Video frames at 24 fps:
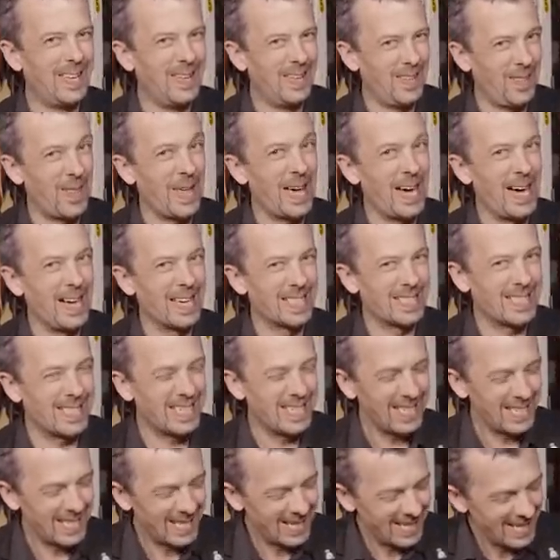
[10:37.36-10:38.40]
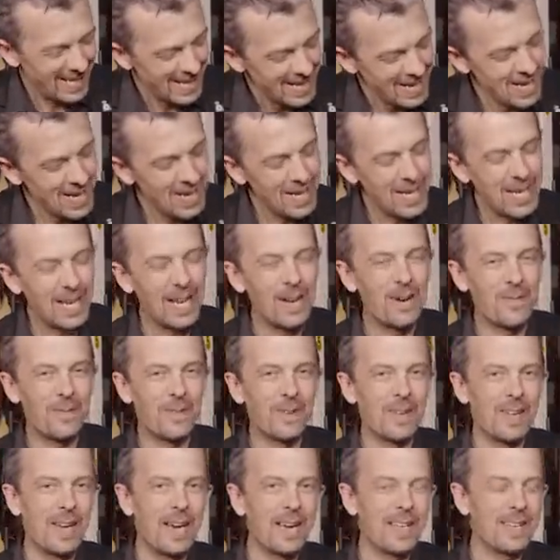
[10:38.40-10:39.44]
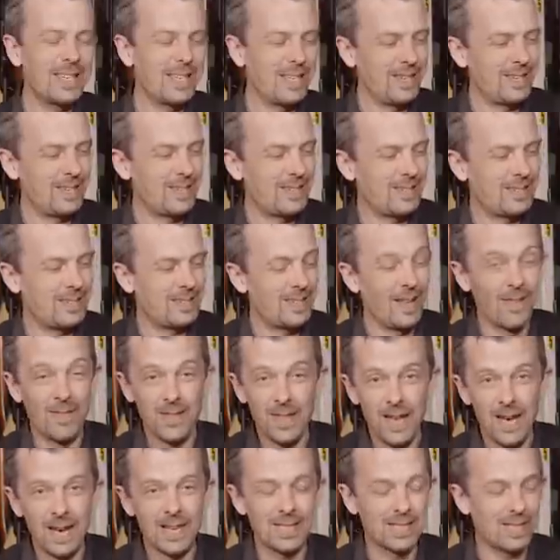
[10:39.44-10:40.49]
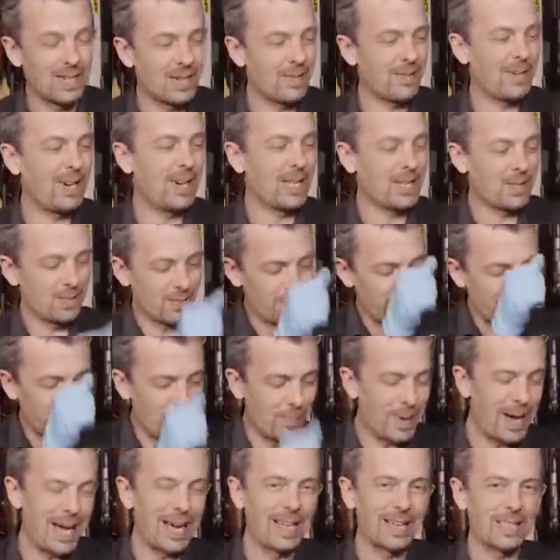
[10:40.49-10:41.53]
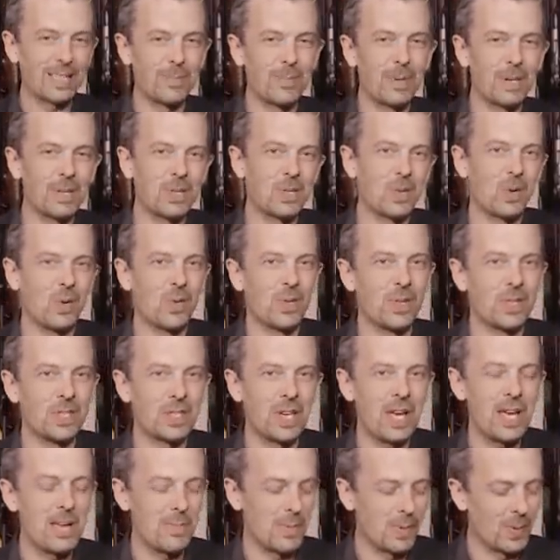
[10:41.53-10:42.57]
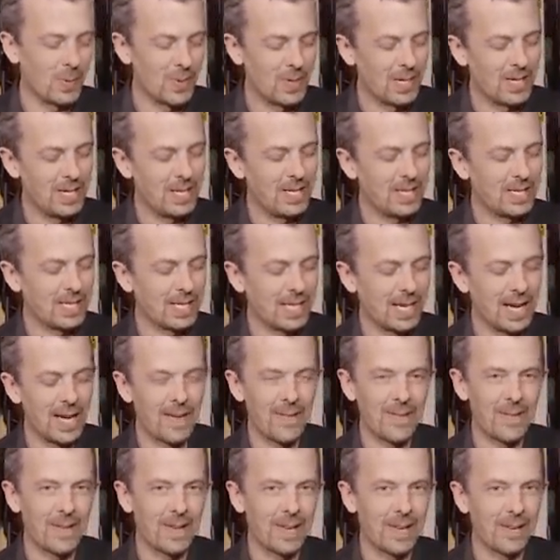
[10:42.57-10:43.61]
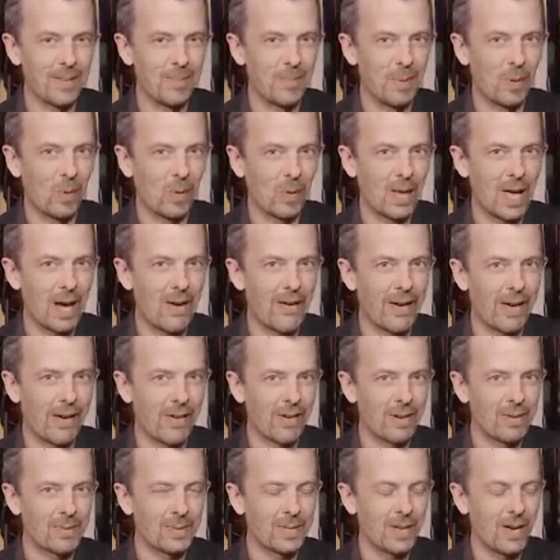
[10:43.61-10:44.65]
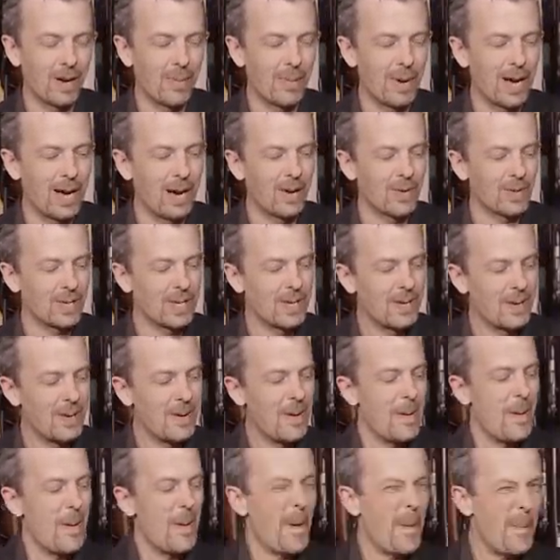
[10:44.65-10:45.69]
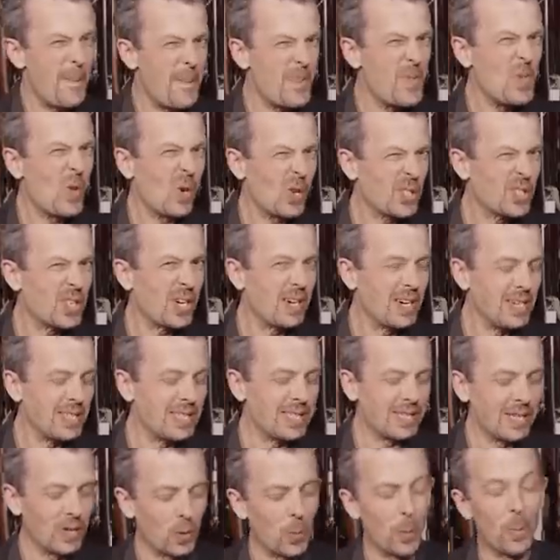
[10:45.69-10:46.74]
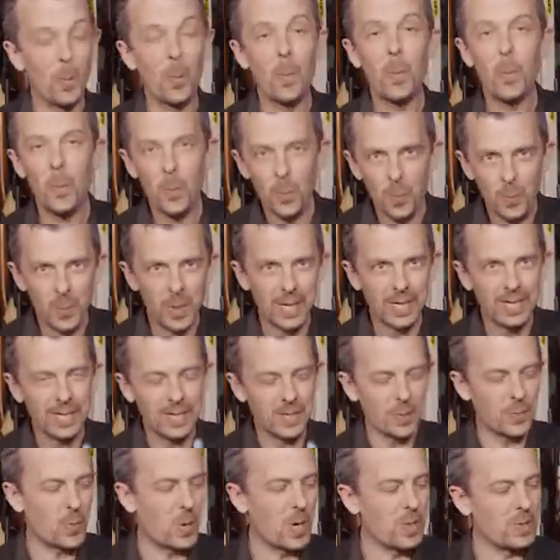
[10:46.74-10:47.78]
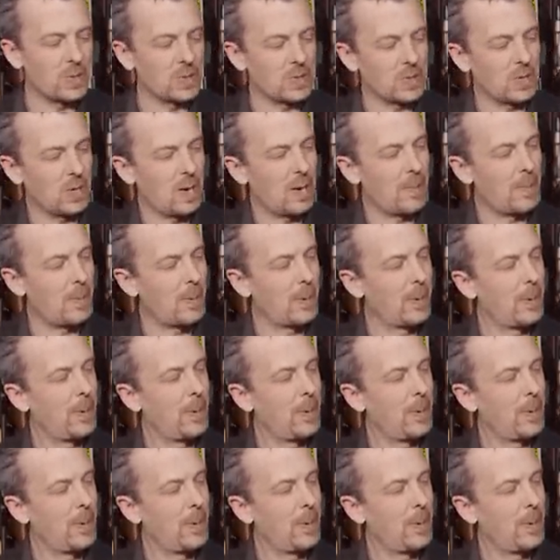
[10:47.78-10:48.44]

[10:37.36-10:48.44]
that. Now, if it hadn't done that, I'd have had to have banged the butt on the table to get the bolt carrier group to come out. Not ideal, but it is a prototype.